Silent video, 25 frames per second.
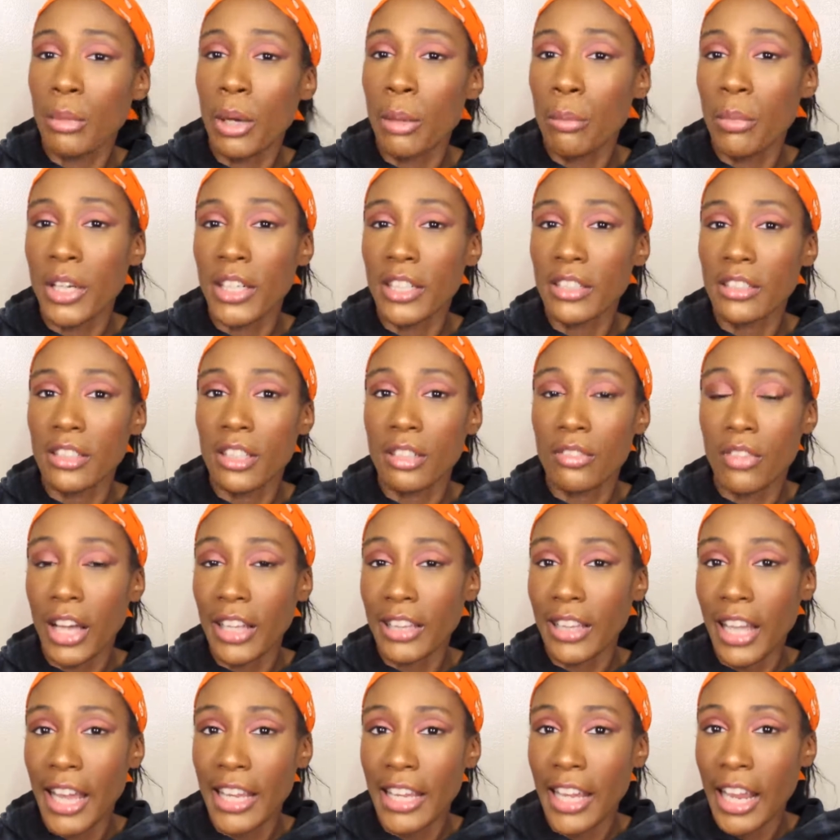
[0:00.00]
my money in stuff I
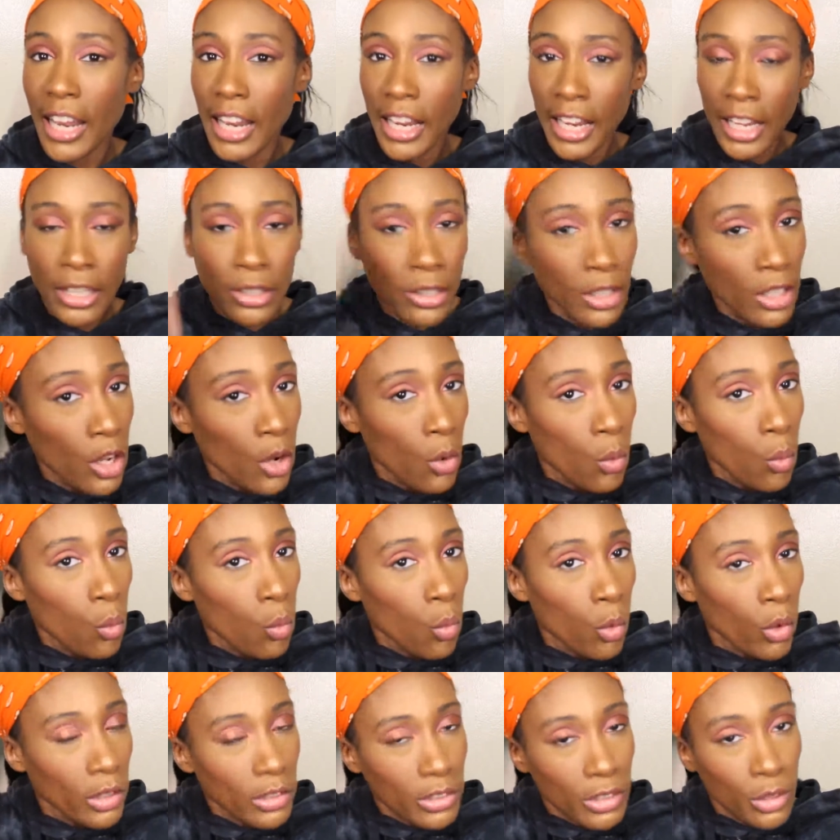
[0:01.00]
like and
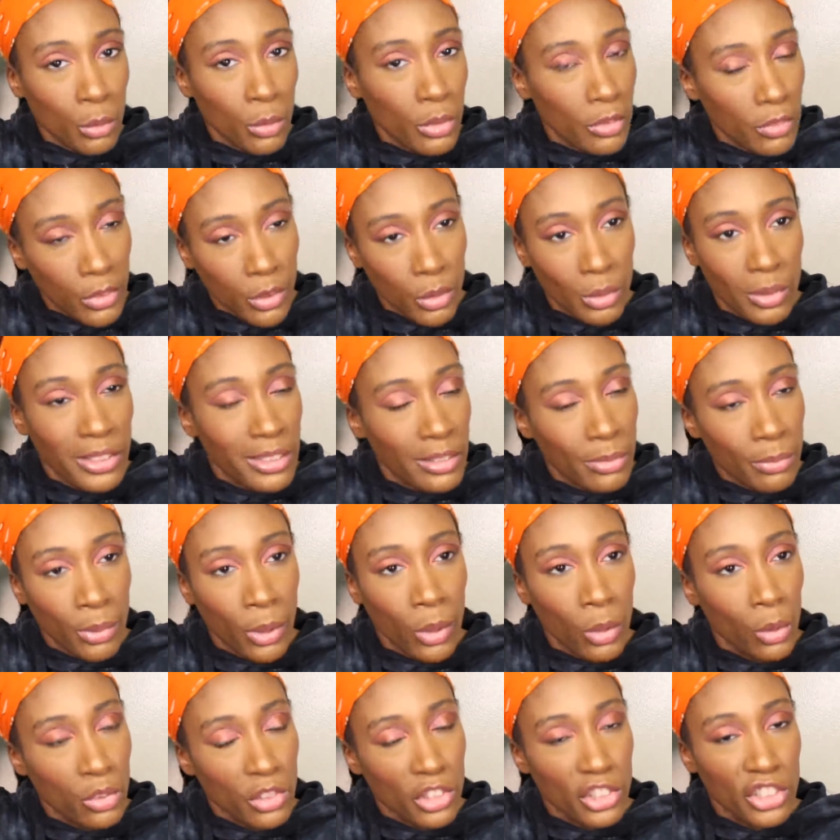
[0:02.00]
want to review as
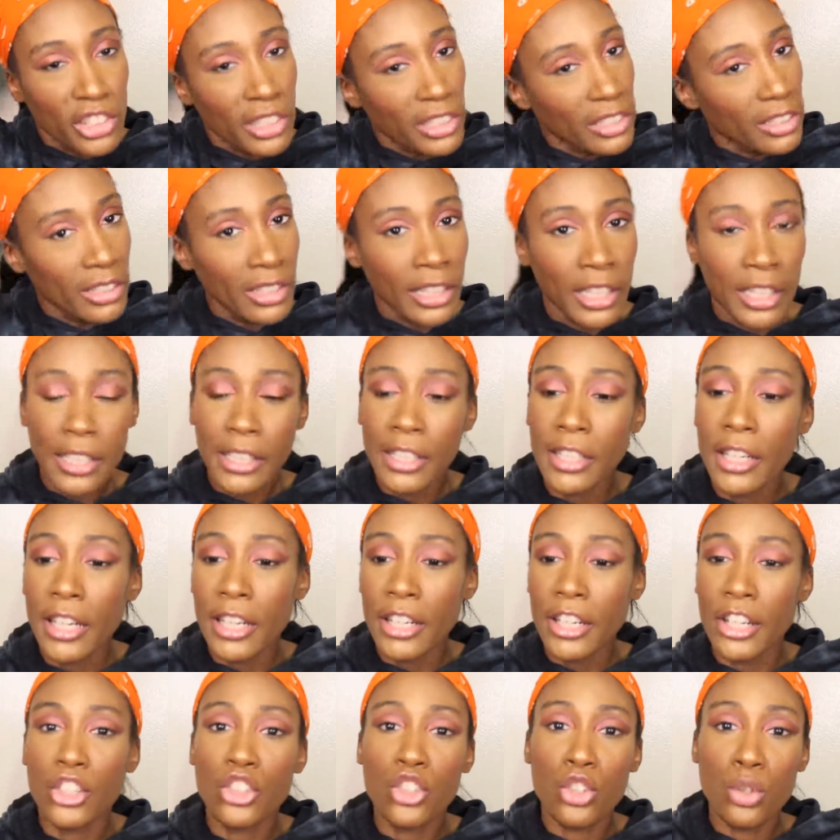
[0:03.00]
opposed to just
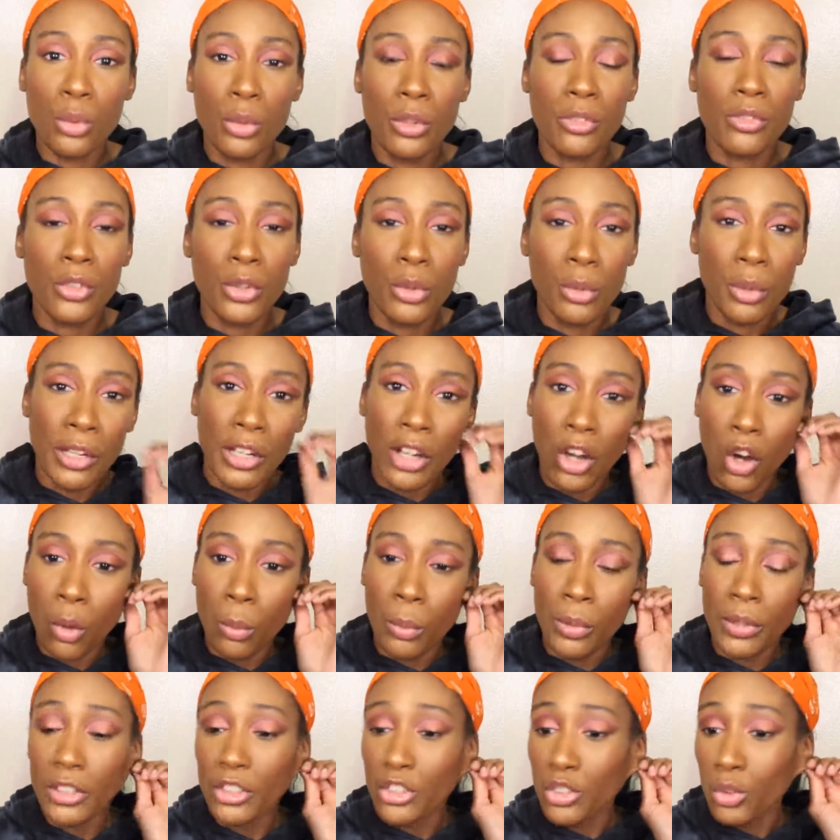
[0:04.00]
getting it to review and
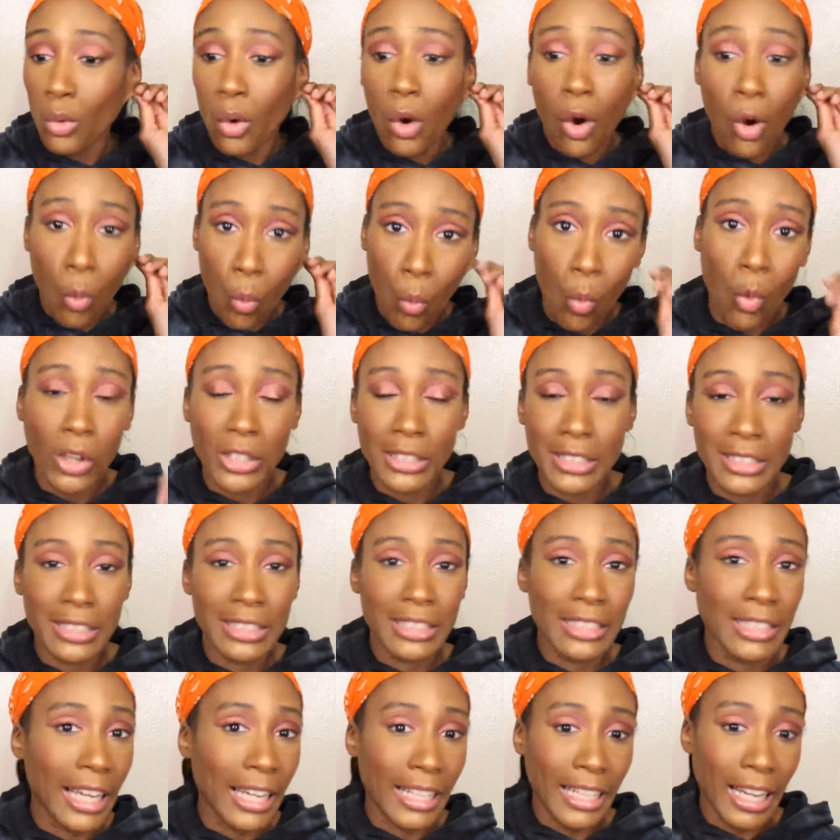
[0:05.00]
hoping that you all want to
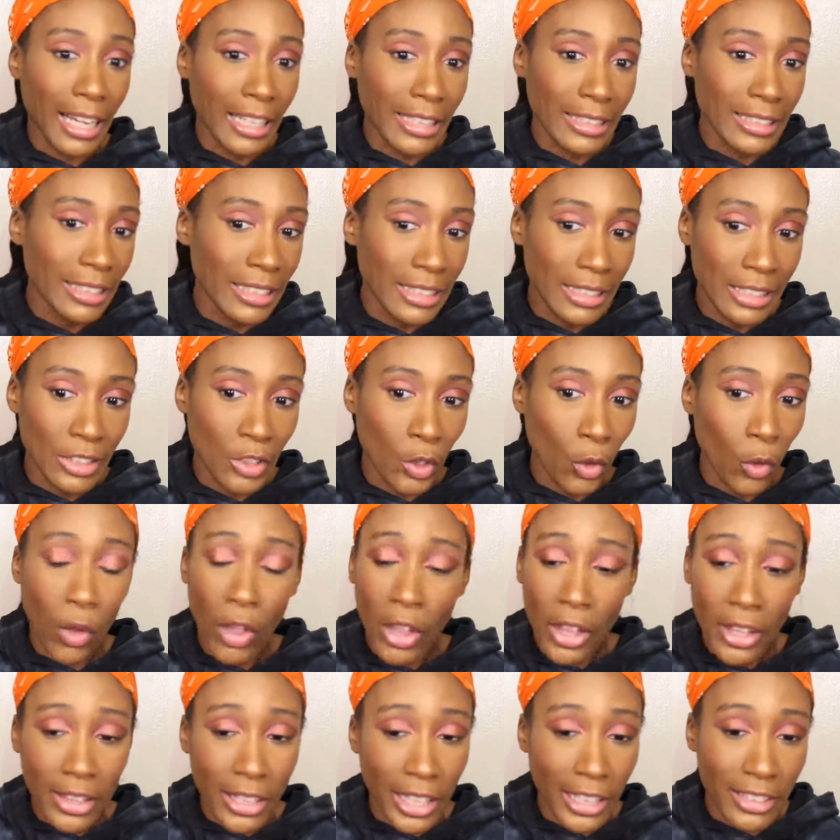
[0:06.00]
see that content. So
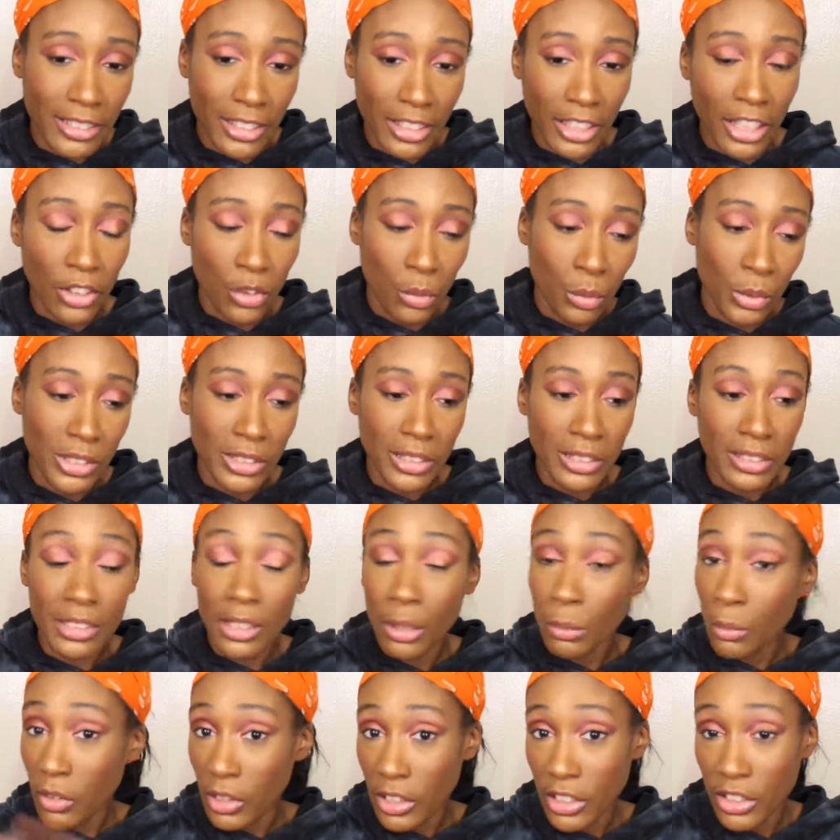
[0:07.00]
that's another reason
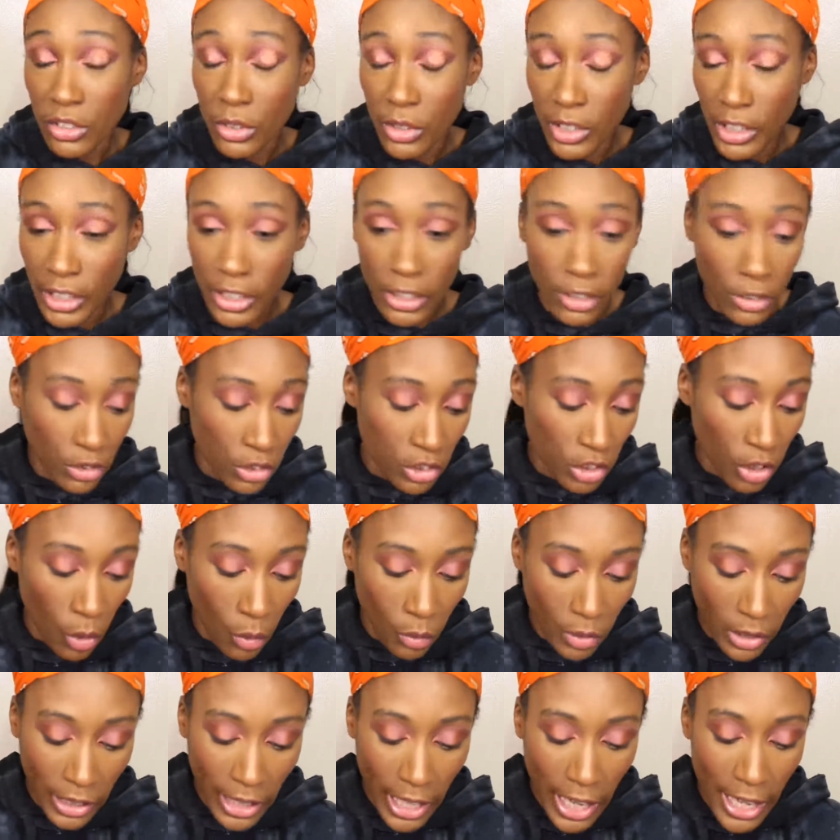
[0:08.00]
some of these are in here.
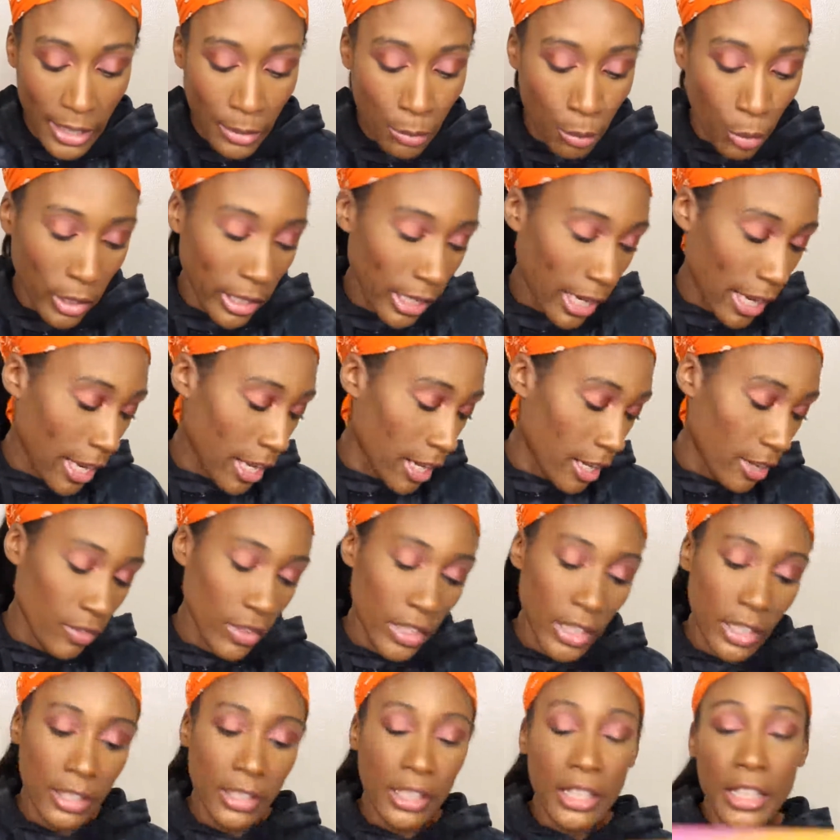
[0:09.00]
So the last brand I have
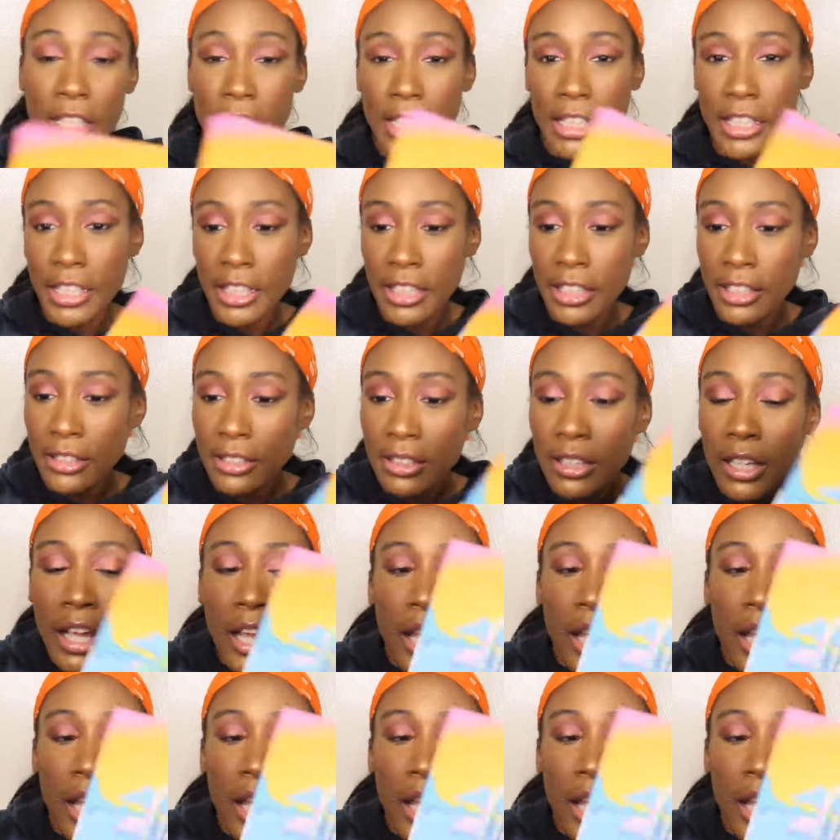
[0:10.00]
is